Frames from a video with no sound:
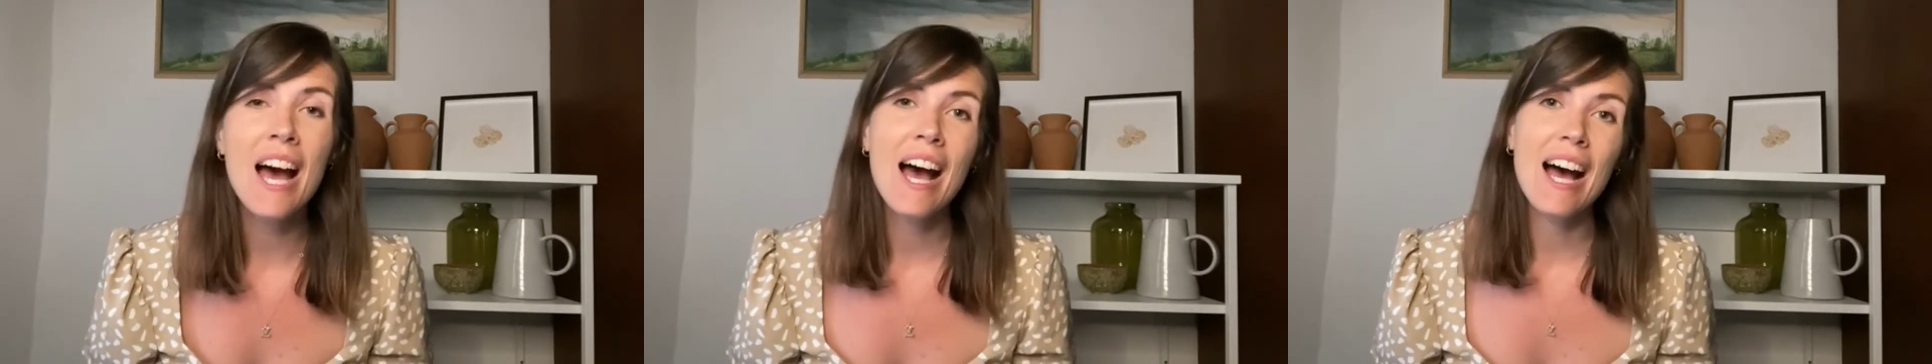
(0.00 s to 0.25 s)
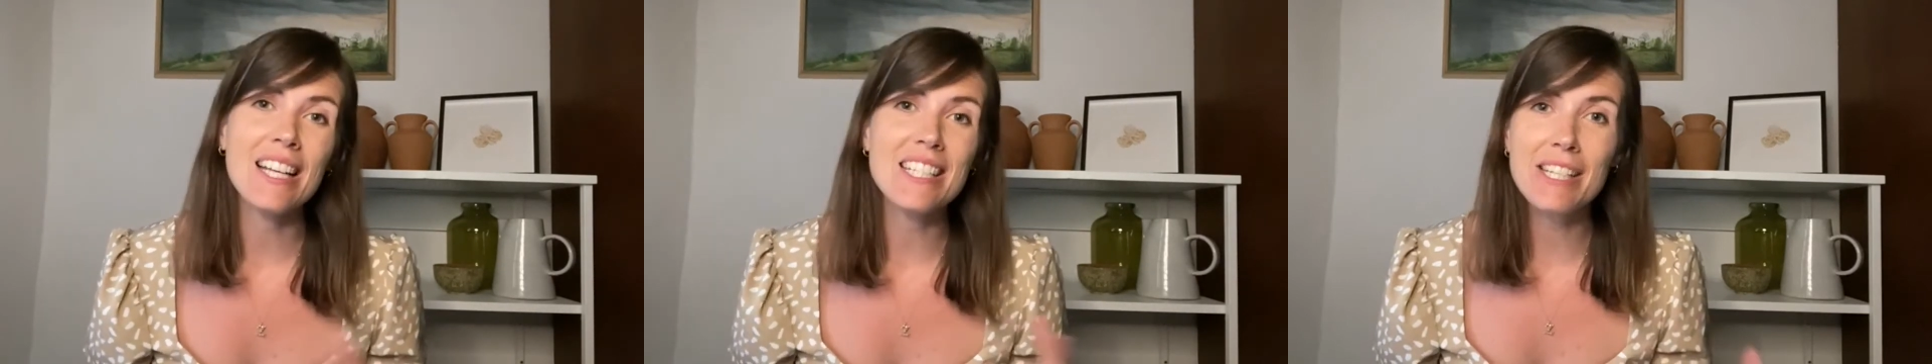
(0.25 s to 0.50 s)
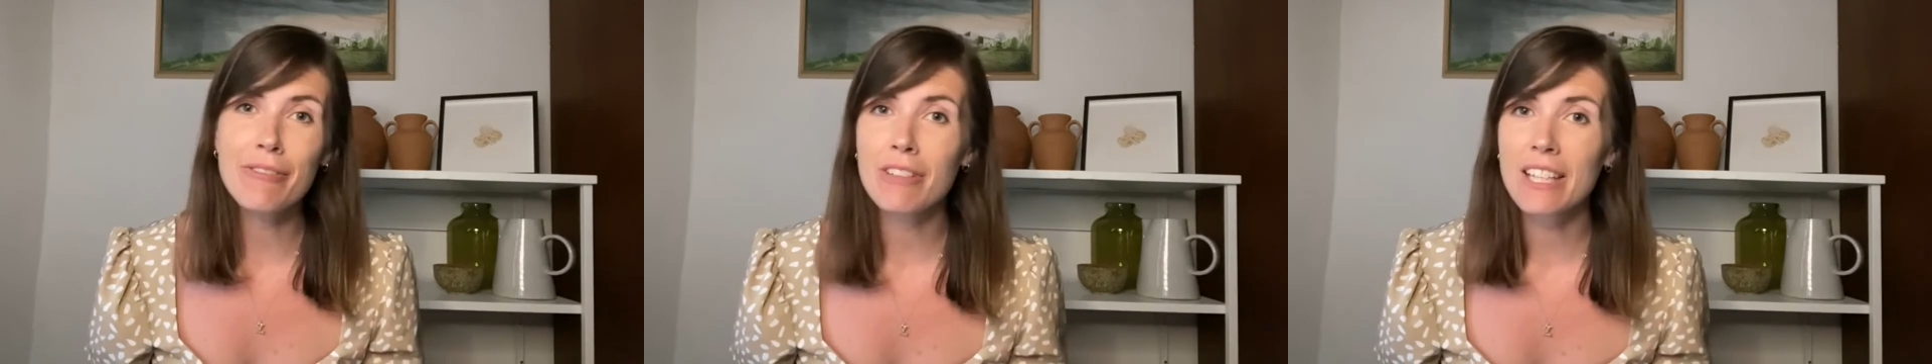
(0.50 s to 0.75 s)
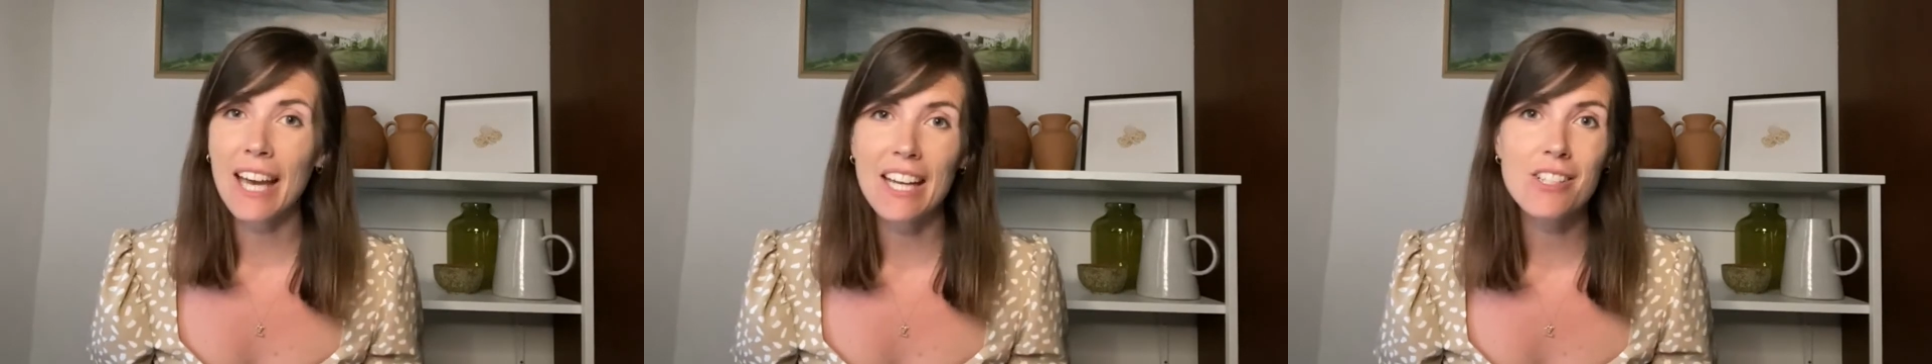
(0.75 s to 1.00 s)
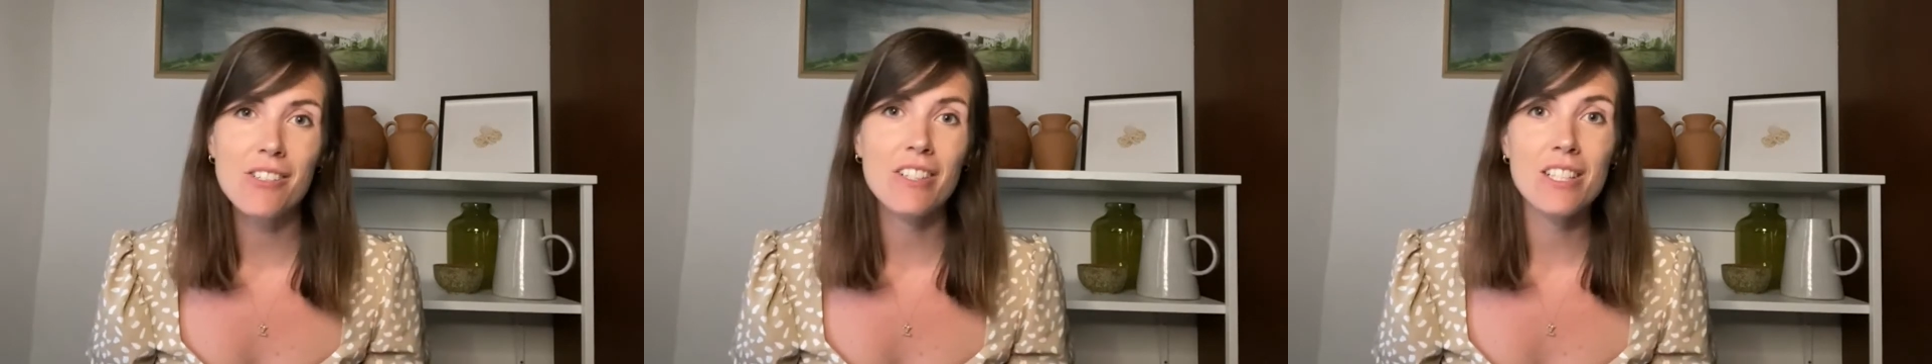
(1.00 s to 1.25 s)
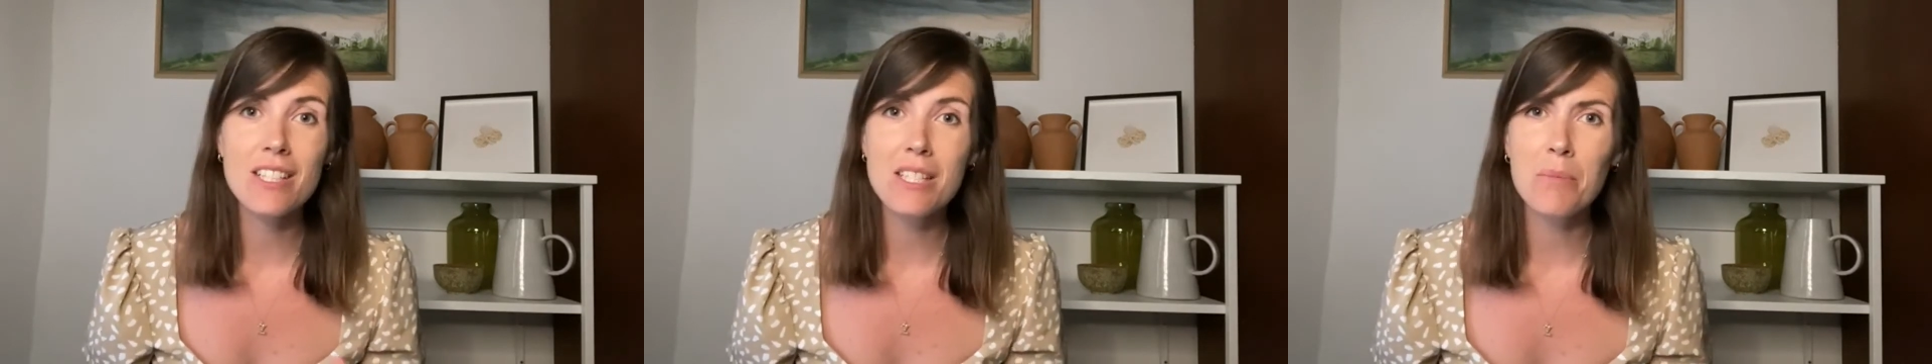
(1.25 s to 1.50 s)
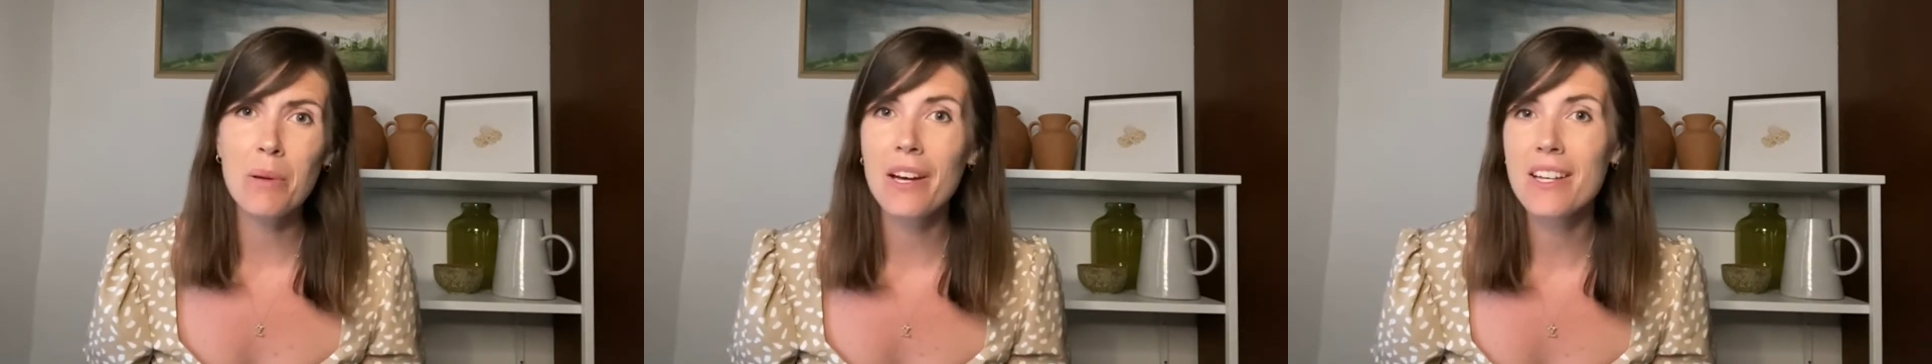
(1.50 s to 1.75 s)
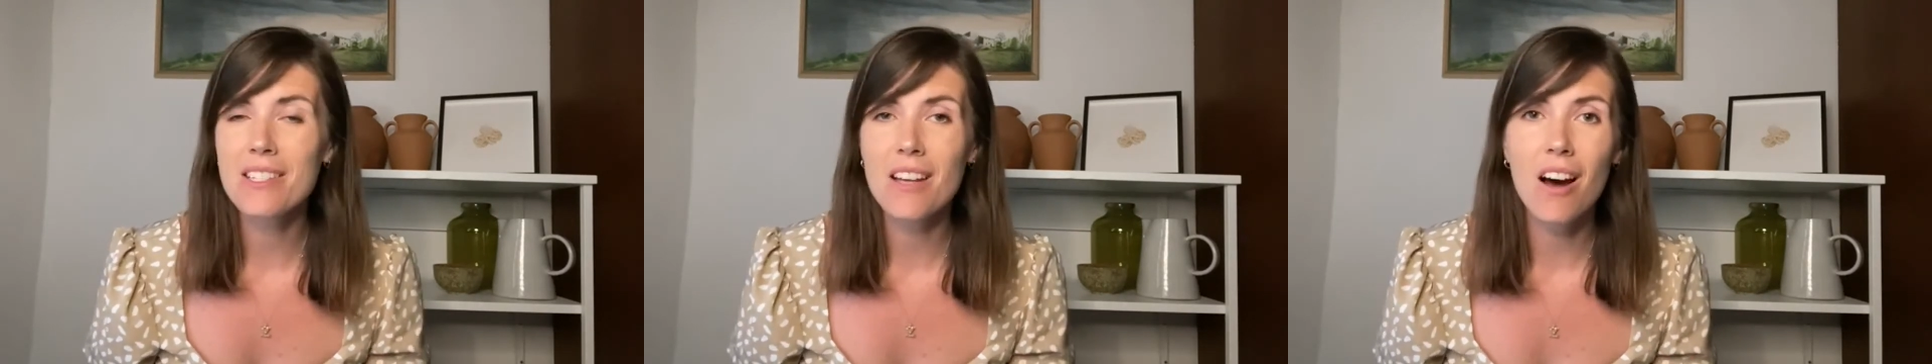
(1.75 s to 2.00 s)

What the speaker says: and different caterers and suppliers